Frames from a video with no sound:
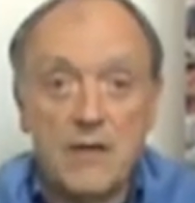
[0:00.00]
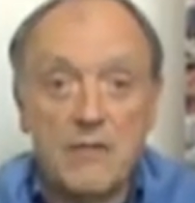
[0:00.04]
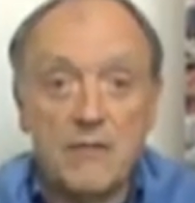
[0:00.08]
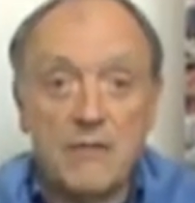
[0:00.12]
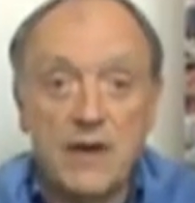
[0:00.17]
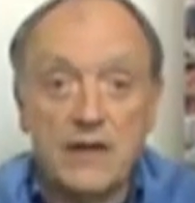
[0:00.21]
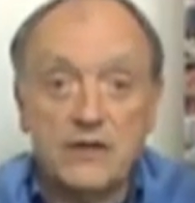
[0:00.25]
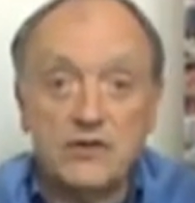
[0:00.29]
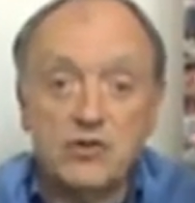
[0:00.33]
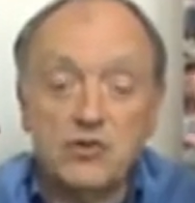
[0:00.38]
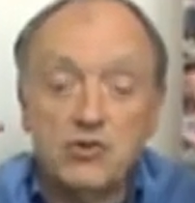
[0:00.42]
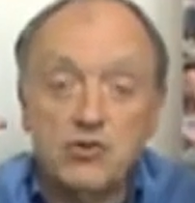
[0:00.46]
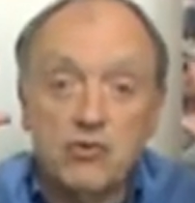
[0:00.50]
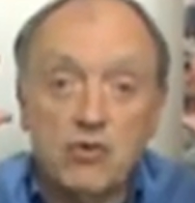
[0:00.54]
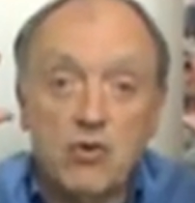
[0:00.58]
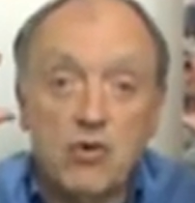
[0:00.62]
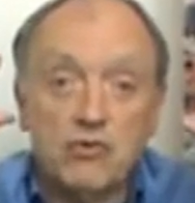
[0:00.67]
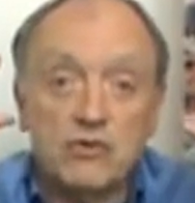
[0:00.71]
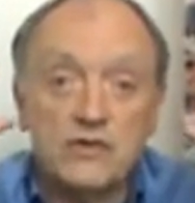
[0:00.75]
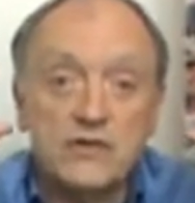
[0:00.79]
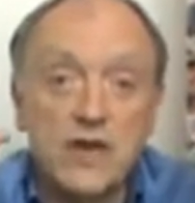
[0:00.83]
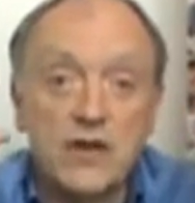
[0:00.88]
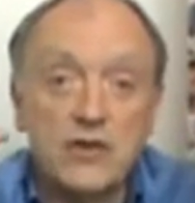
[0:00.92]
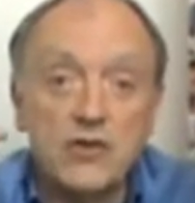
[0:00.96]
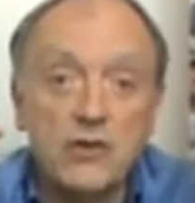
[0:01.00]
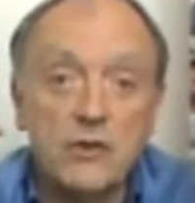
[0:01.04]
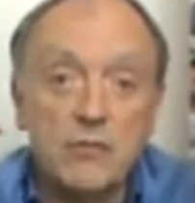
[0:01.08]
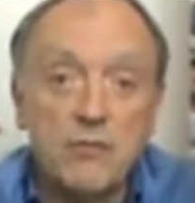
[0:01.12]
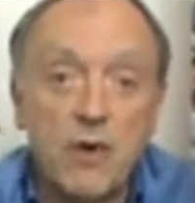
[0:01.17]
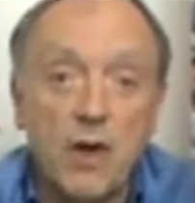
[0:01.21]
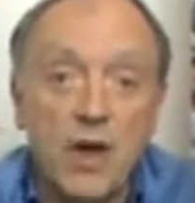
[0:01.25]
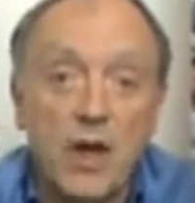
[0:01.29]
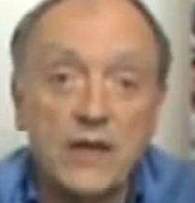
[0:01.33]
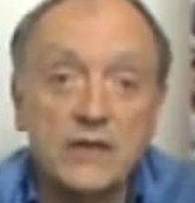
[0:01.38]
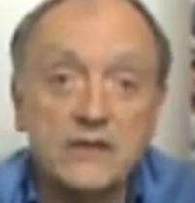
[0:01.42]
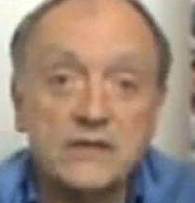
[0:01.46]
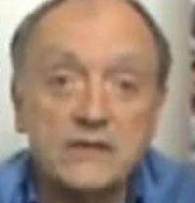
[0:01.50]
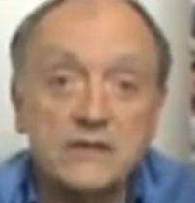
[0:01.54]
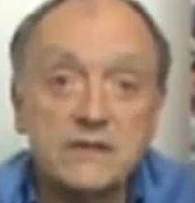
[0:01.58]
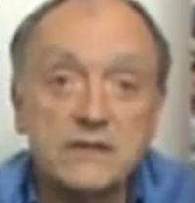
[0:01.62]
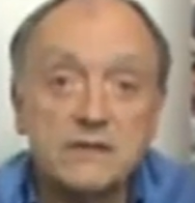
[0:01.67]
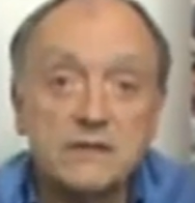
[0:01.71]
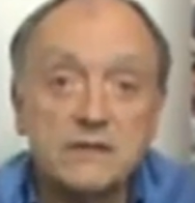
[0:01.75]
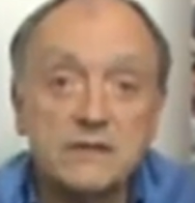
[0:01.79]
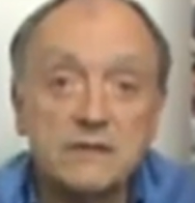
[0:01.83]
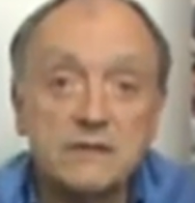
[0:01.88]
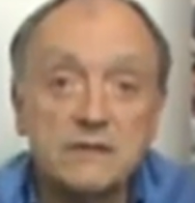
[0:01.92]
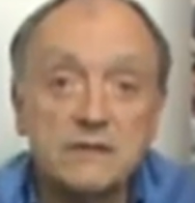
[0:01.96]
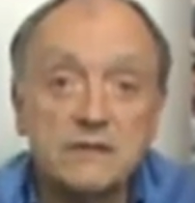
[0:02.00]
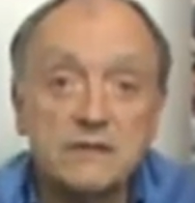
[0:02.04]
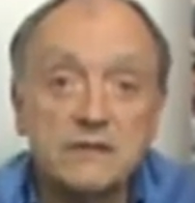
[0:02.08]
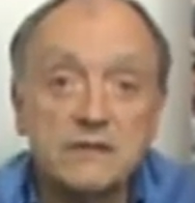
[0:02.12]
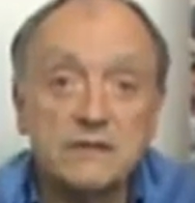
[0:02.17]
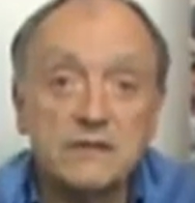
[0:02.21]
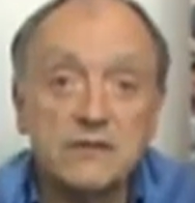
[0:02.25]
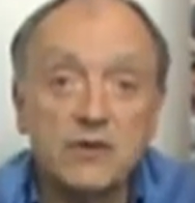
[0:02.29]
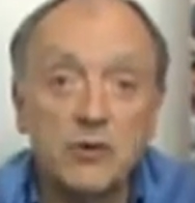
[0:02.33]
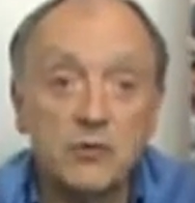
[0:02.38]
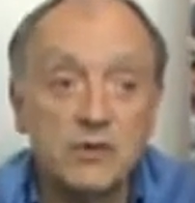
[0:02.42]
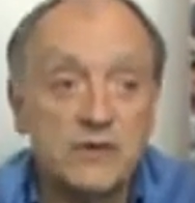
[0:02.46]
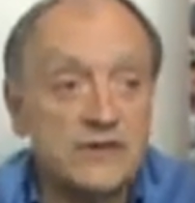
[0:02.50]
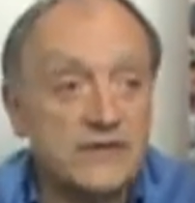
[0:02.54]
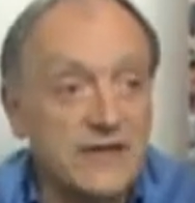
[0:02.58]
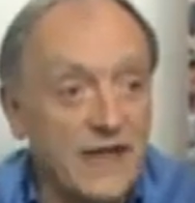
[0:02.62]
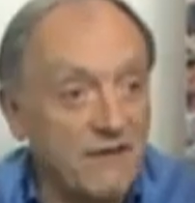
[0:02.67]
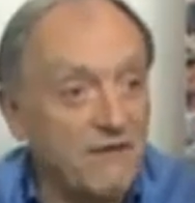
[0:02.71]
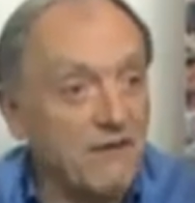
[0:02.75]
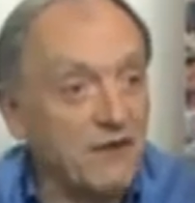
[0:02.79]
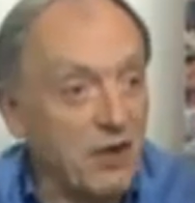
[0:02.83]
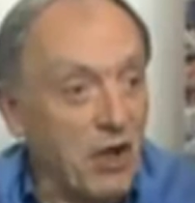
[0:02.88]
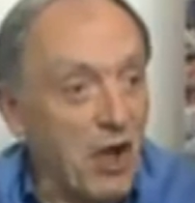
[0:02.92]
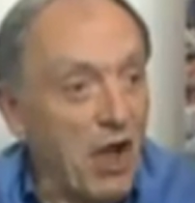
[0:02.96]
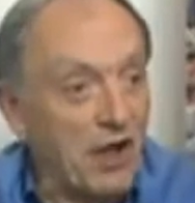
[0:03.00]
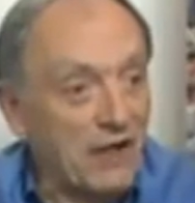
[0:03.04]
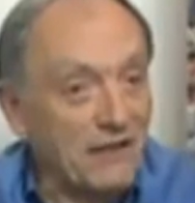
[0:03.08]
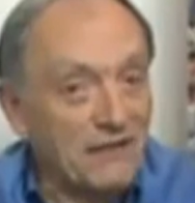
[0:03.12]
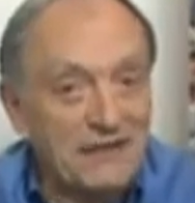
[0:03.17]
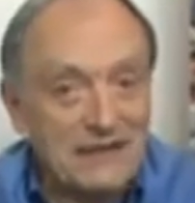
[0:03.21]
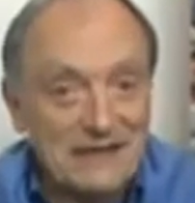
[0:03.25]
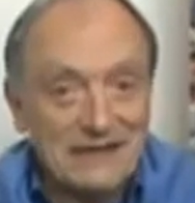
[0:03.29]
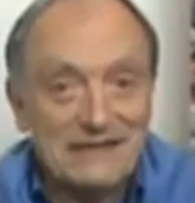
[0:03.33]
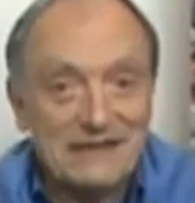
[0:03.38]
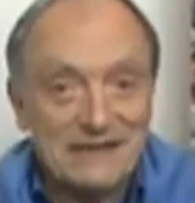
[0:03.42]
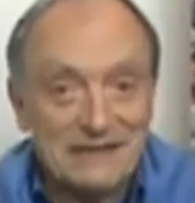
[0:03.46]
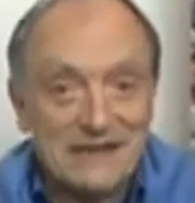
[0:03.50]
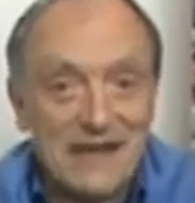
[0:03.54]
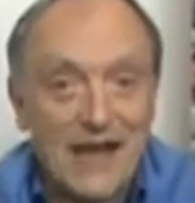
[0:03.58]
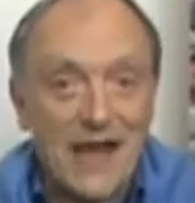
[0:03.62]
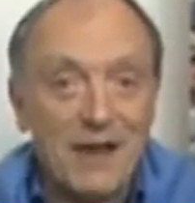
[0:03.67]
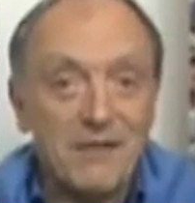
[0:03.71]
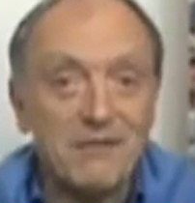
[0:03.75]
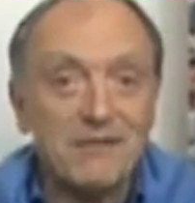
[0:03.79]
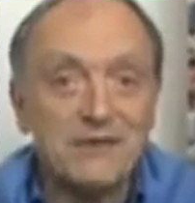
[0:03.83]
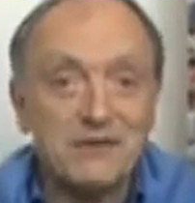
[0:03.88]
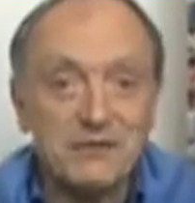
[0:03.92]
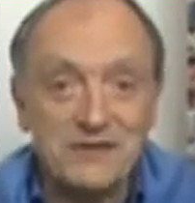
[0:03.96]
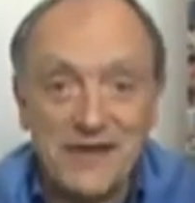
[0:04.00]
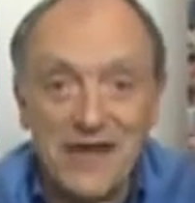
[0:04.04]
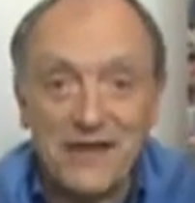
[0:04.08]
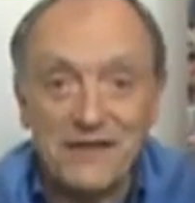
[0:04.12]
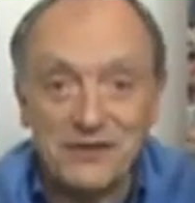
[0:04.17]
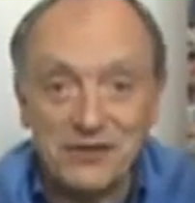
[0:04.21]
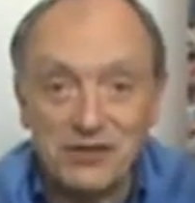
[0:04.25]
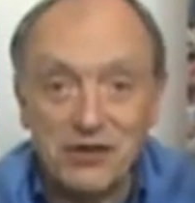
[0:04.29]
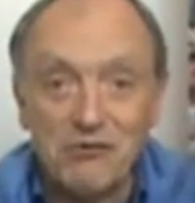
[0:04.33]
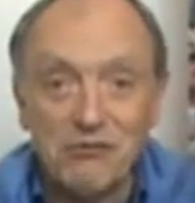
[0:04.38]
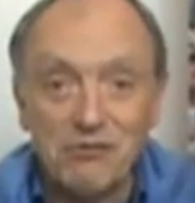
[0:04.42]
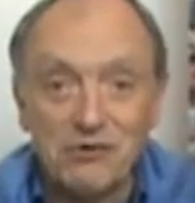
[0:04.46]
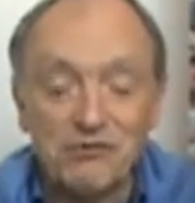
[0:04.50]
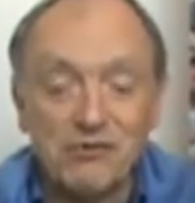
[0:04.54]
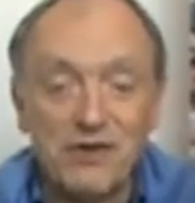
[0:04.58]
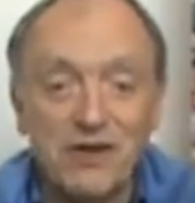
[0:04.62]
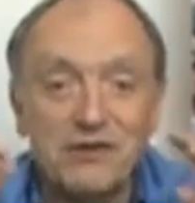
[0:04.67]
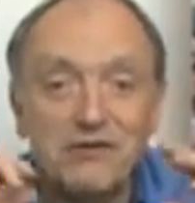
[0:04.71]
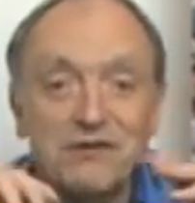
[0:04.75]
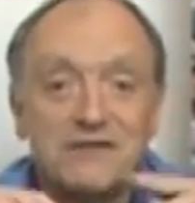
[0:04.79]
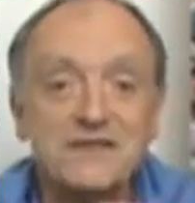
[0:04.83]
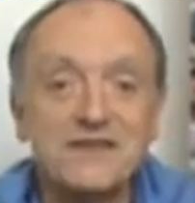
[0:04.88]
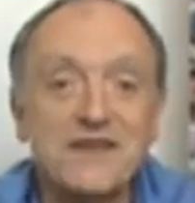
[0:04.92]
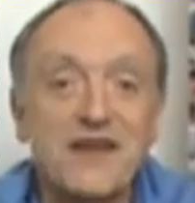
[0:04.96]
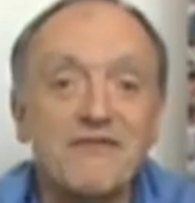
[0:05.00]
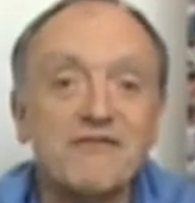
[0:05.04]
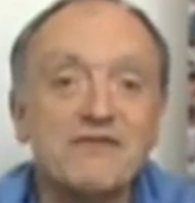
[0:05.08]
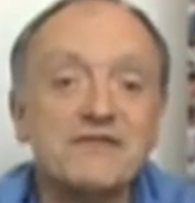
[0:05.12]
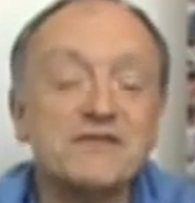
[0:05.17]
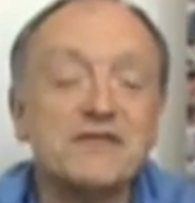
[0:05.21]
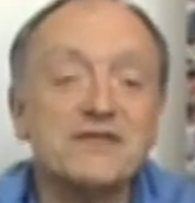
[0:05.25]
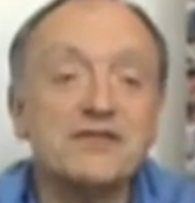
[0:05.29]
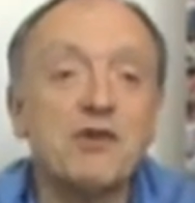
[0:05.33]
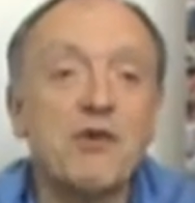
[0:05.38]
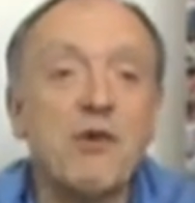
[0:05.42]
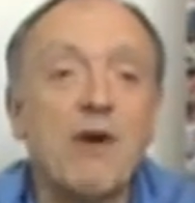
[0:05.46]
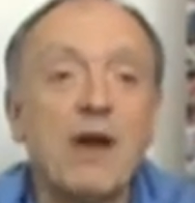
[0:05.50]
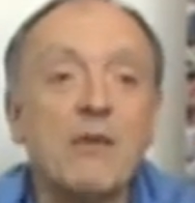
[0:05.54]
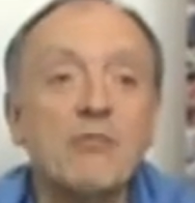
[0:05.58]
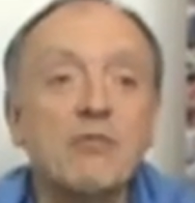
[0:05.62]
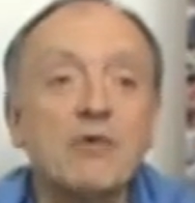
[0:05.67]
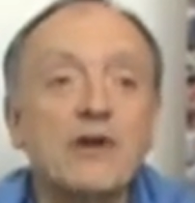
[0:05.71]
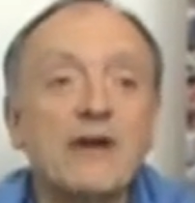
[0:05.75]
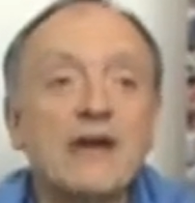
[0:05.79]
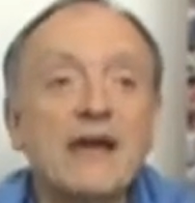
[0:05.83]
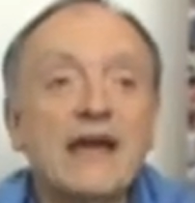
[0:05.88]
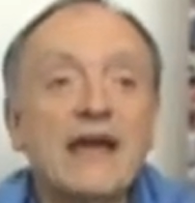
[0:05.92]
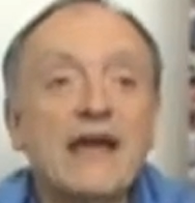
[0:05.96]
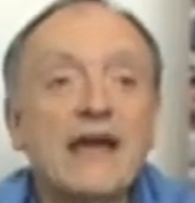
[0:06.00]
but you go tell your boss, who was David Gockley at the time, who's now the general director of San Francisco Opera,